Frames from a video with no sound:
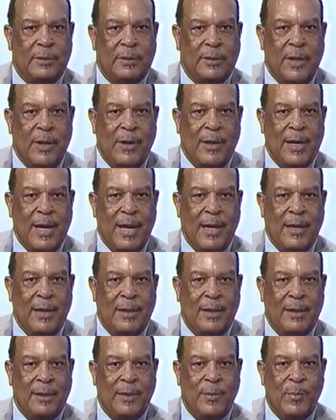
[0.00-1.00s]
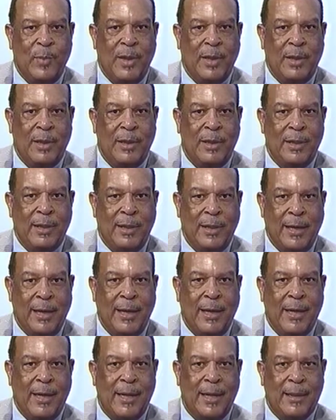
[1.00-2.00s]
sort of got in a little bit of
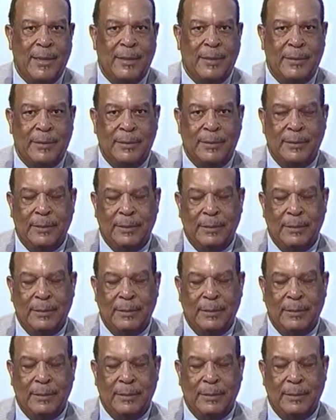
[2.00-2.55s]
decay.